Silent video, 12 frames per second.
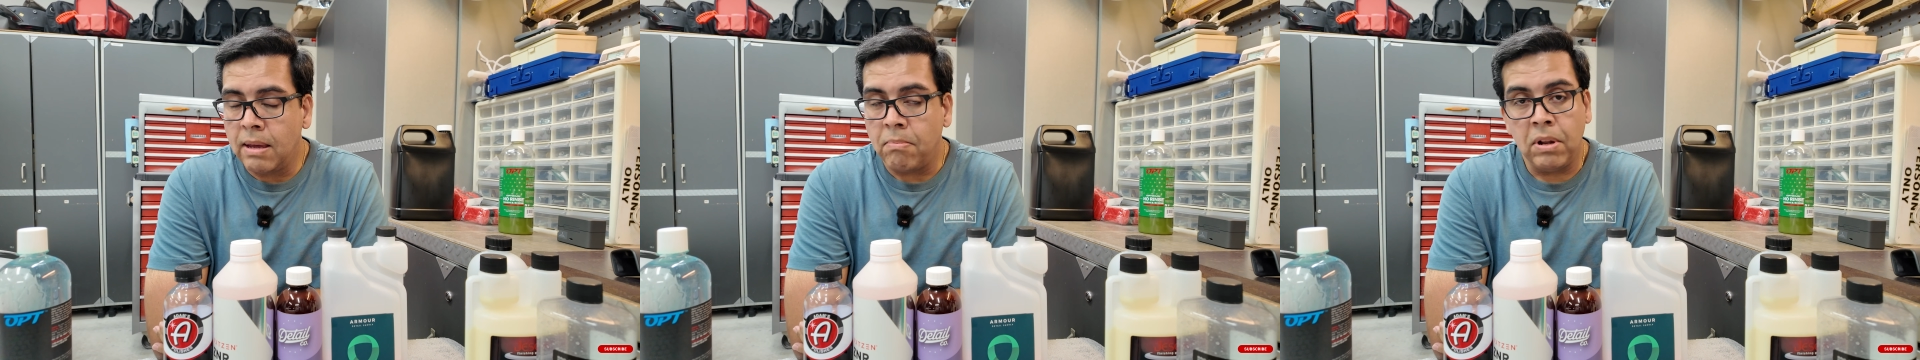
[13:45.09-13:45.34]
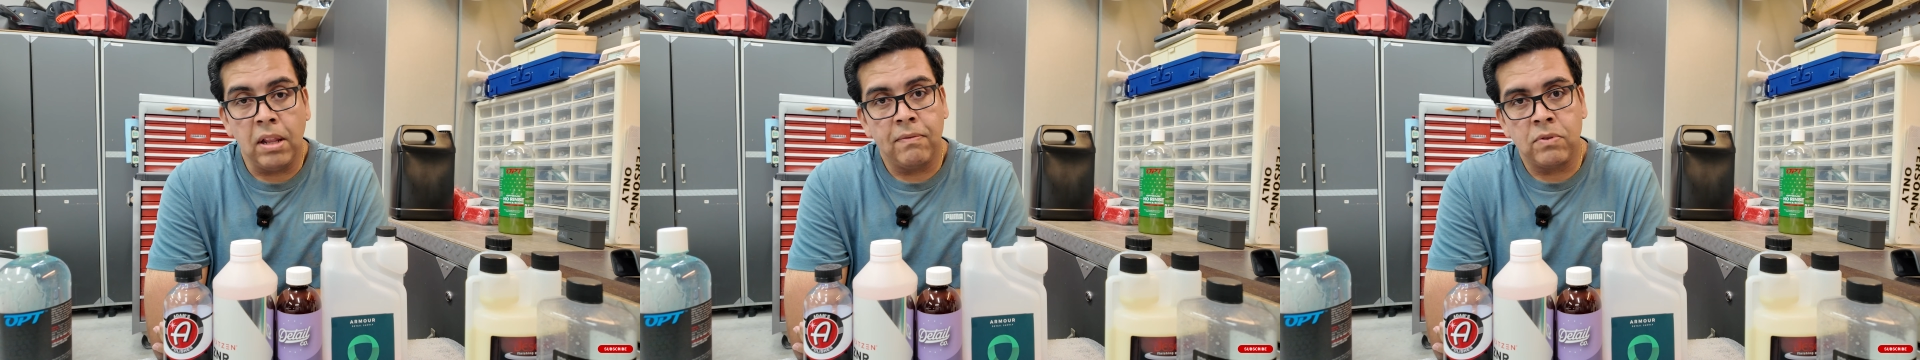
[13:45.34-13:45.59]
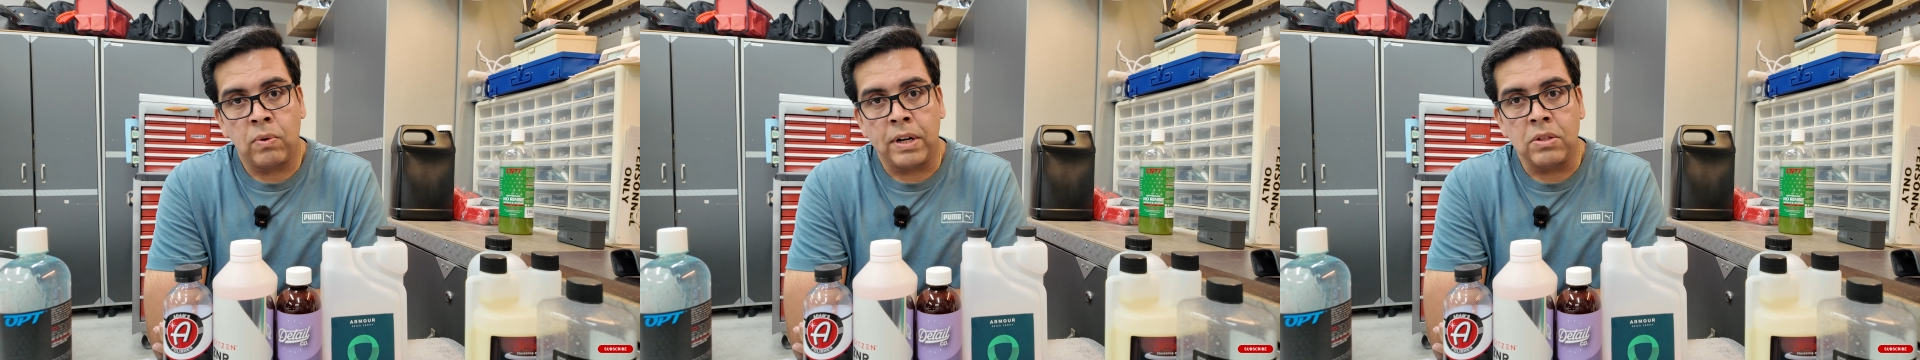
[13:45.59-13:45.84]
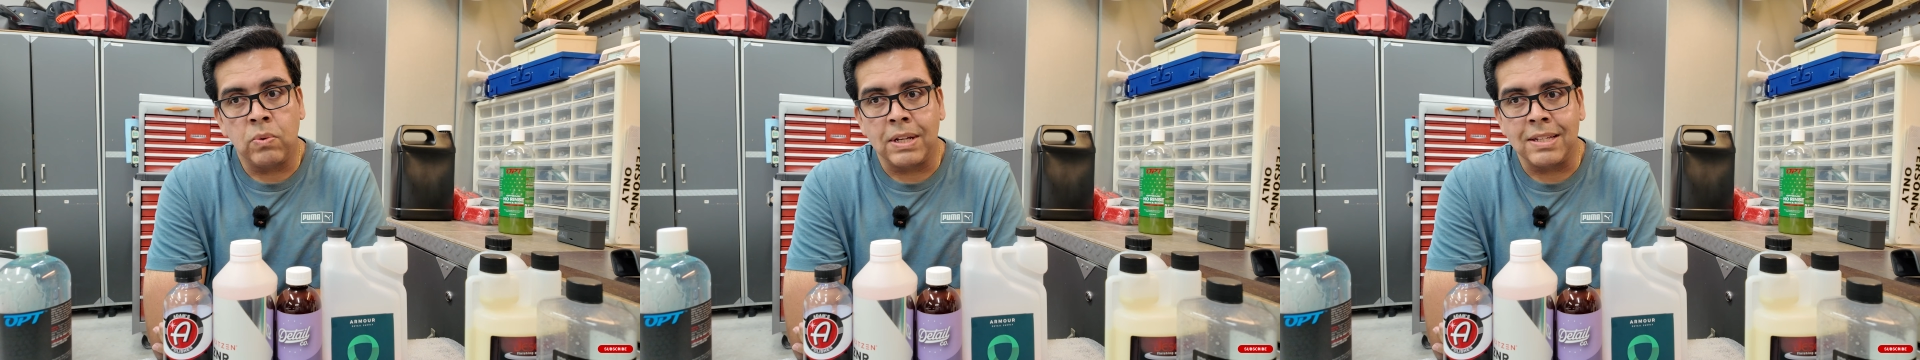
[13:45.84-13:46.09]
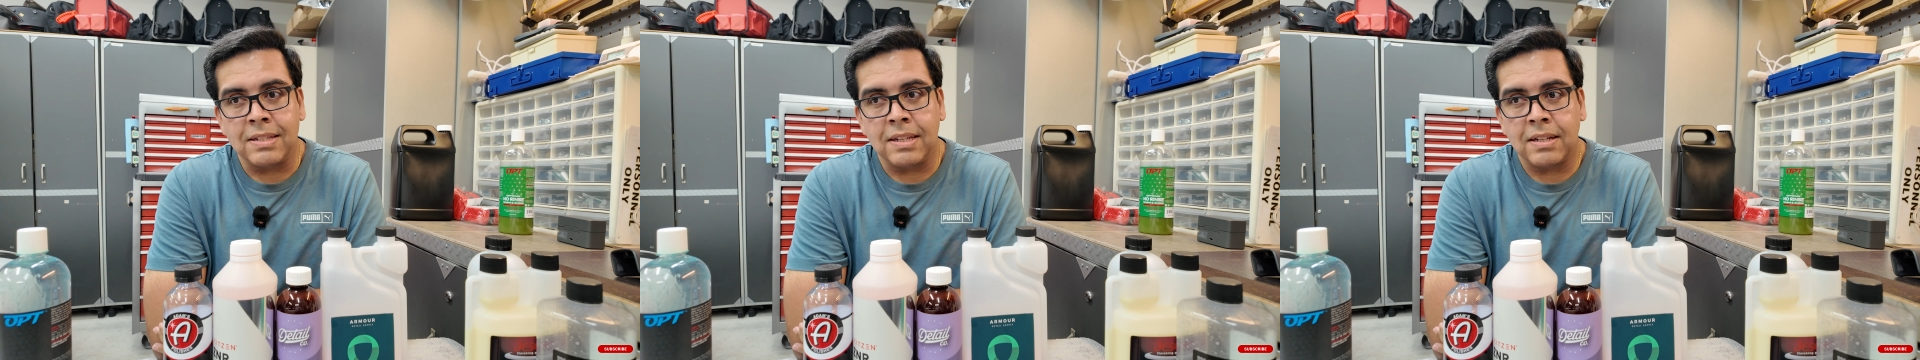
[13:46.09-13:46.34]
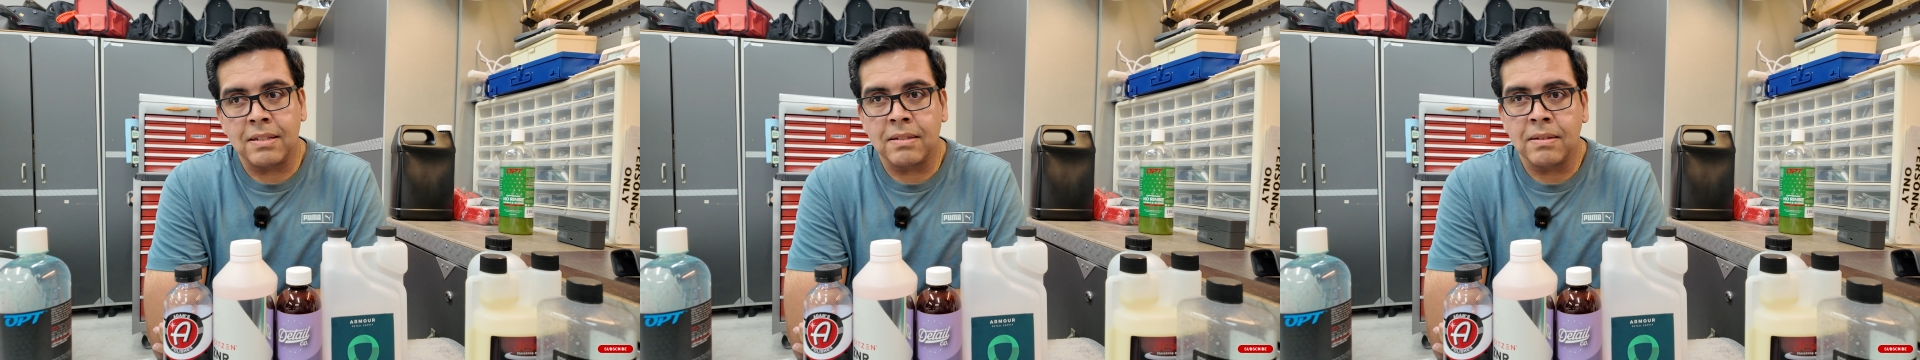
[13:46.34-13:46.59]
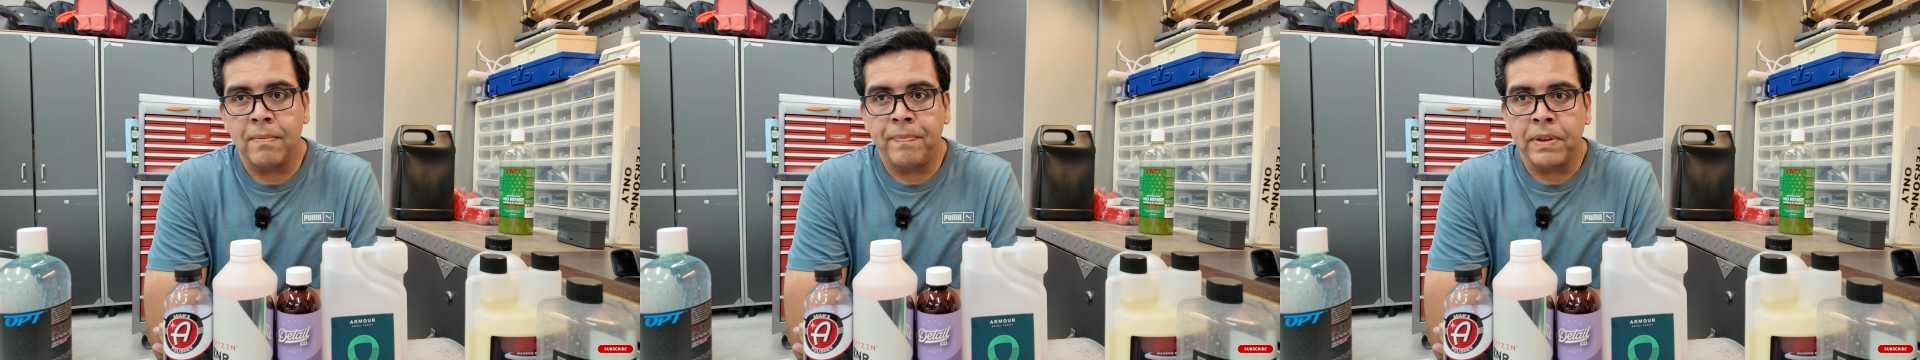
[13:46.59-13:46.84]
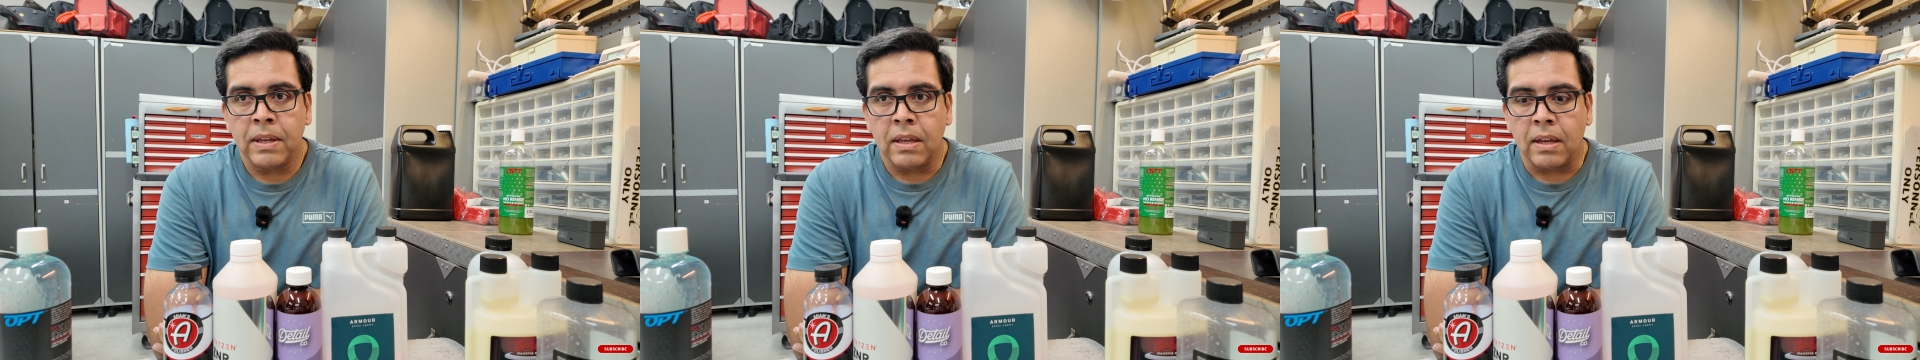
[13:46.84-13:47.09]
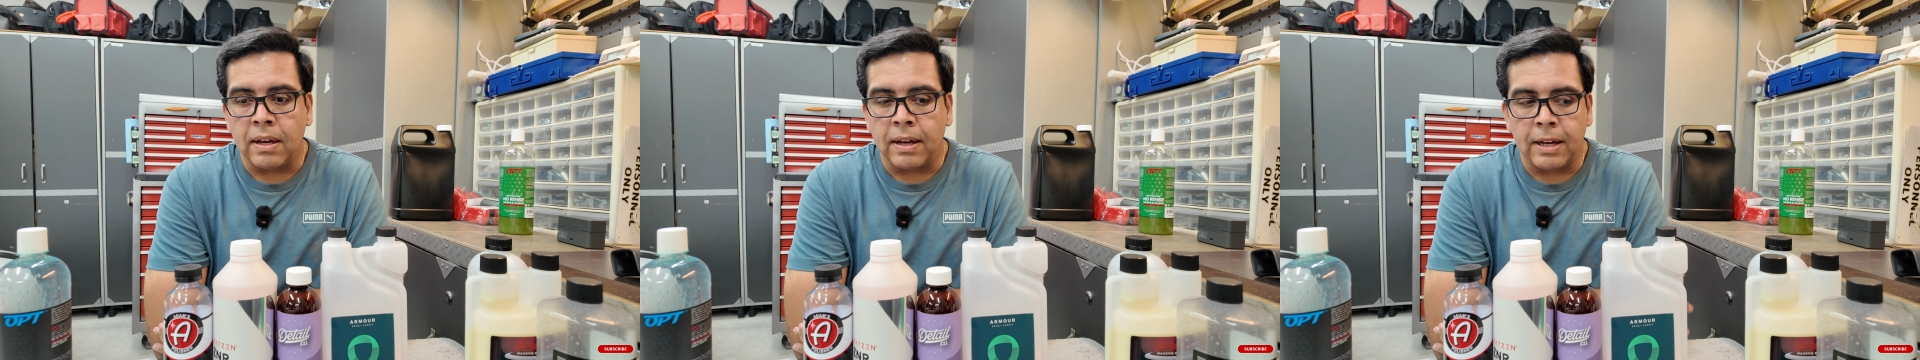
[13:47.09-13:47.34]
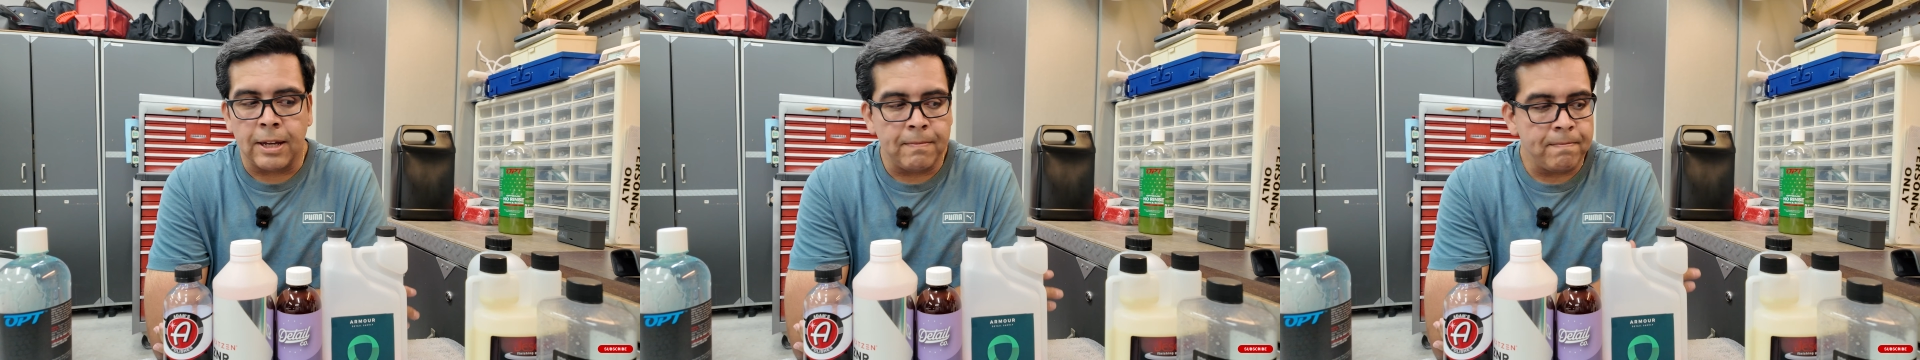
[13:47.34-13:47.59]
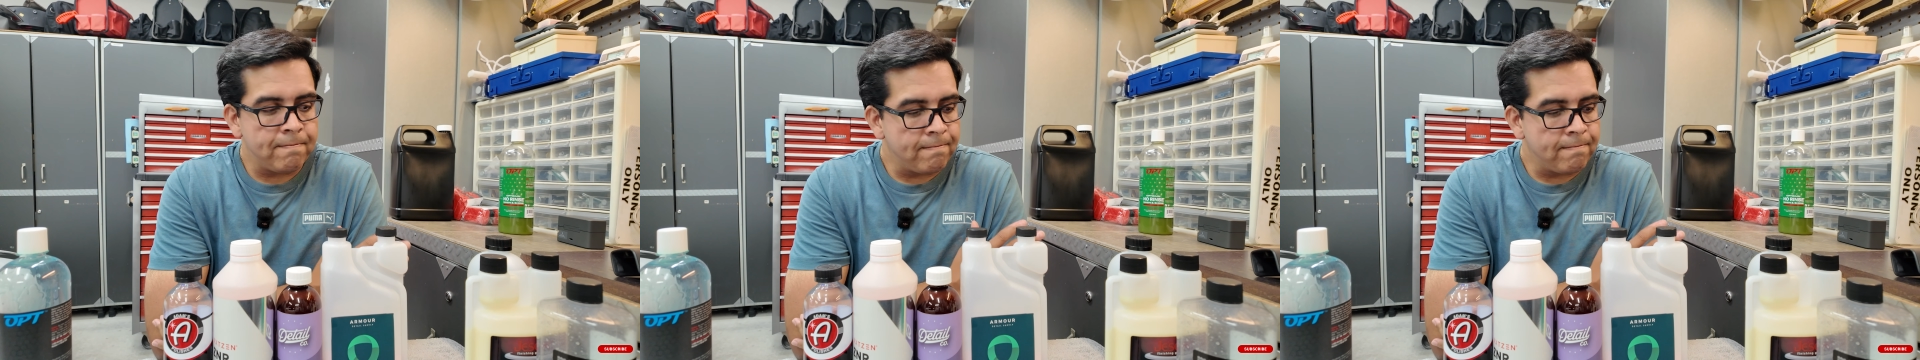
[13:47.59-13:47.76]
middle of 2026. I